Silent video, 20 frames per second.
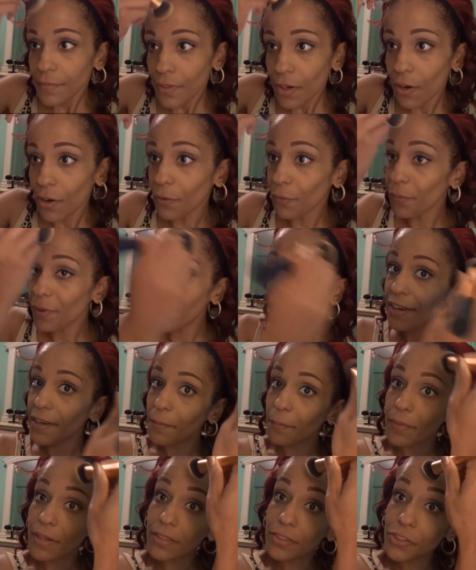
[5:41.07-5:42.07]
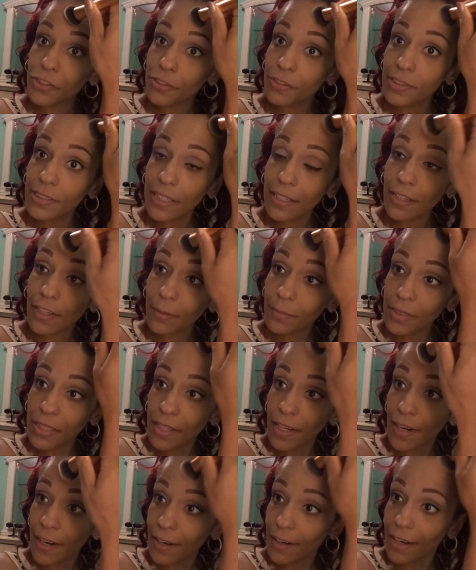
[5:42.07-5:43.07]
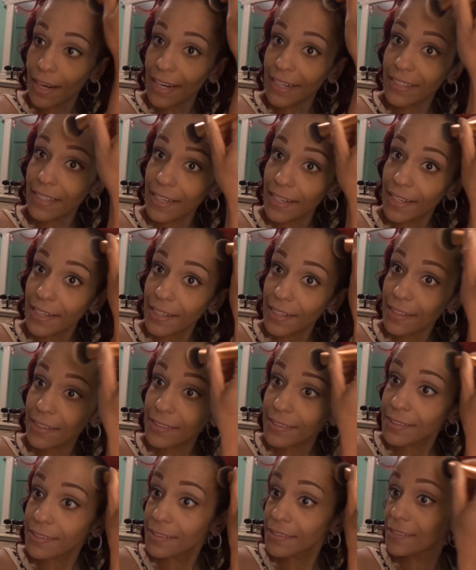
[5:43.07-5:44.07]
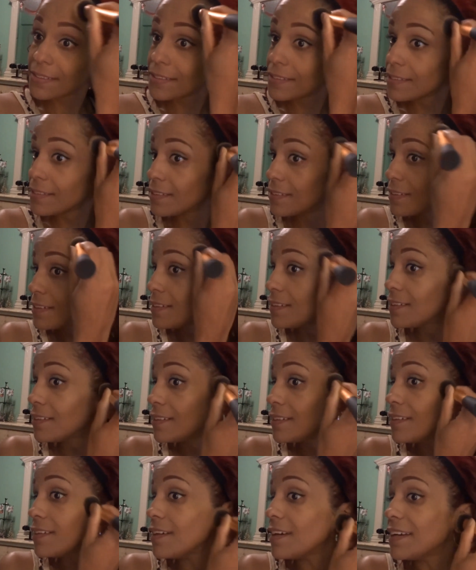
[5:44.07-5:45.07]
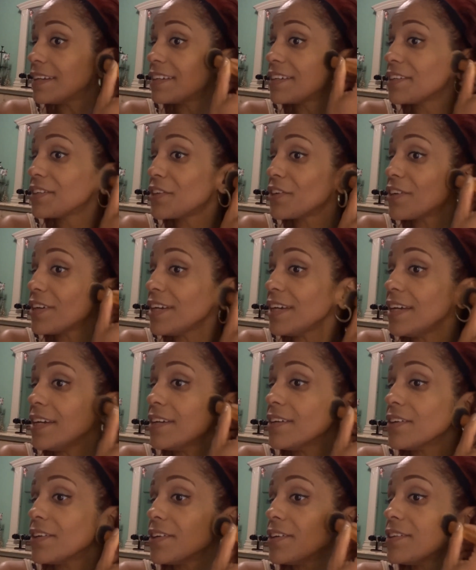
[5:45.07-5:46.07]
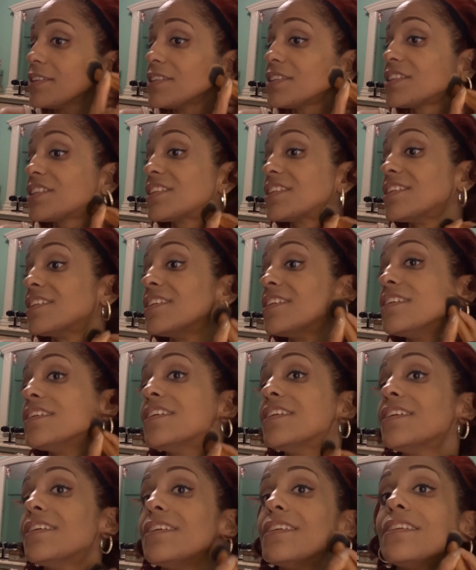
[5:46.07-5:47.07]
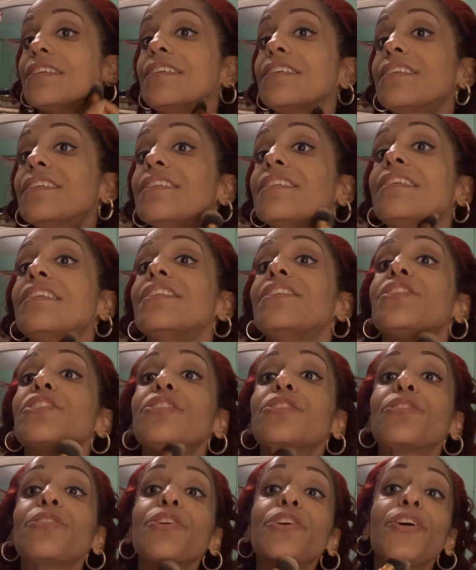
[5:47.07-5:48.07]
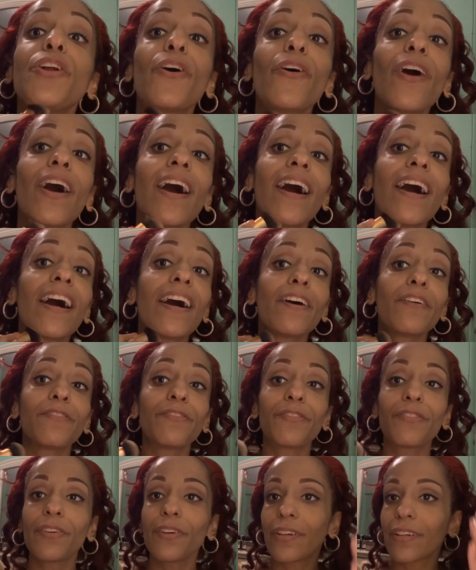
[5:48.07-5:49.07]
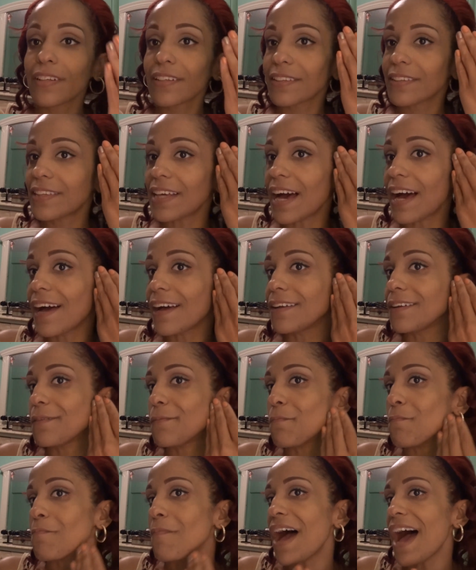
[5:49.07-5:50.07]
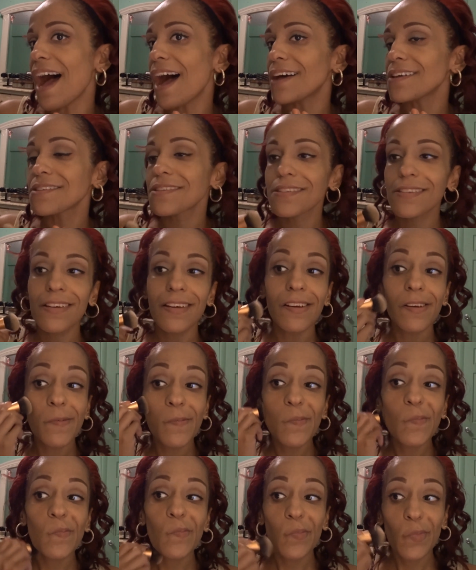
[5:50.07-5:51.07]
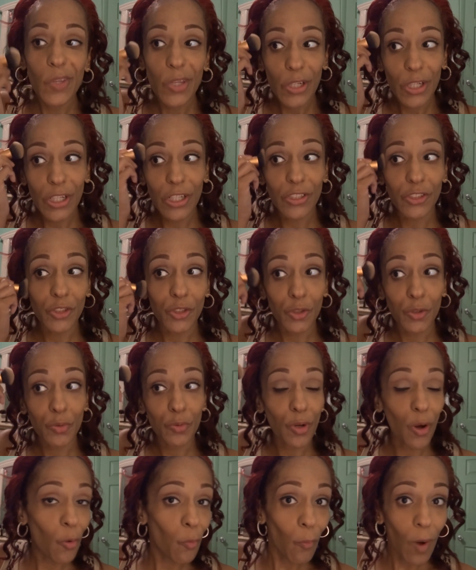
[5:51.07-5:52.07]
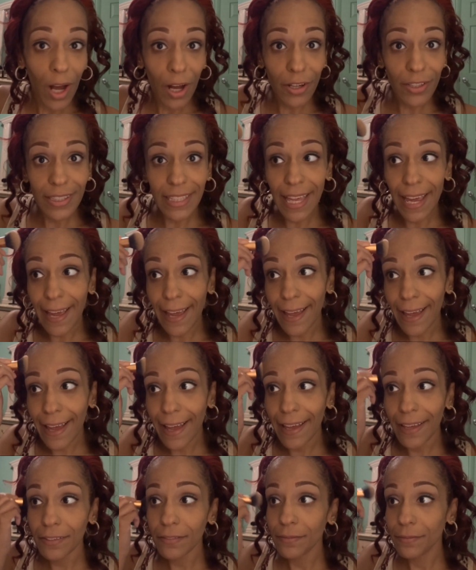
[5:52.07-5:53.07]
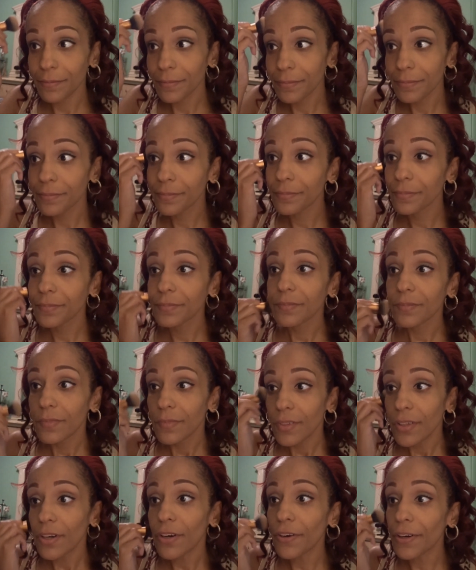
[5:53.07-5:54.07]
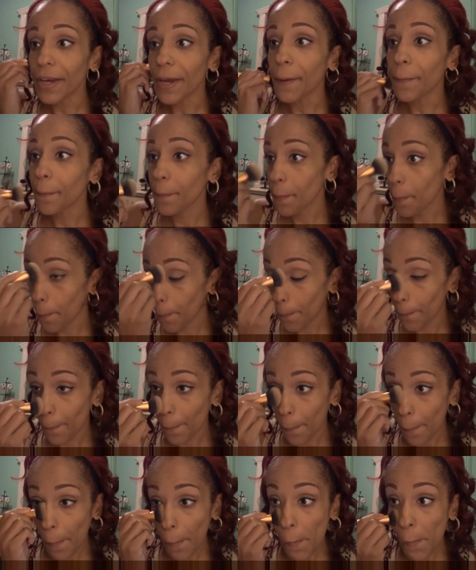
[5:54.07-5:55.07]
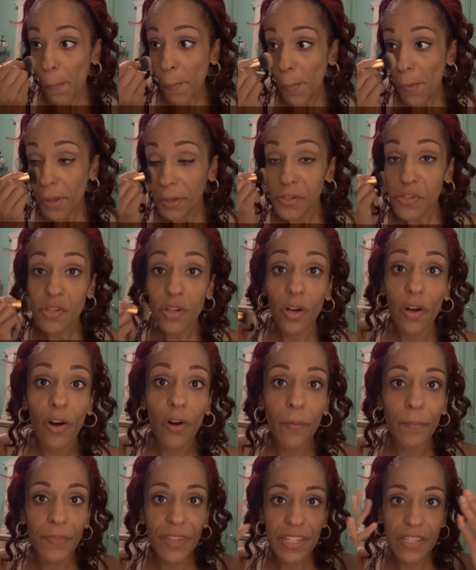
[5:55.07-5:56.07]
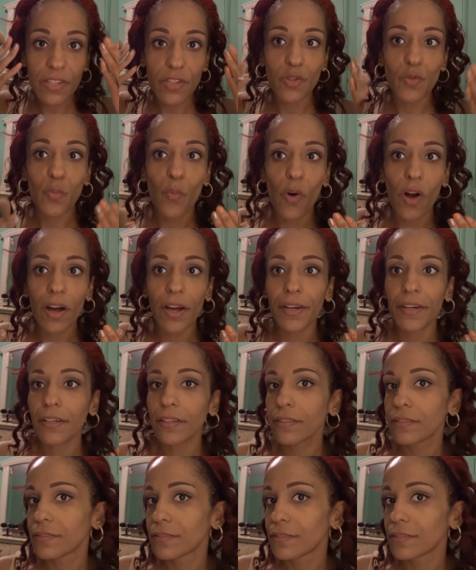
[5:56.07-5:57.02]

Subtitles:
Alright, make sure you take it up to the hairline, ladies. And in your ears. So you don't have that mask. Because you don't want that. Okay. So this is one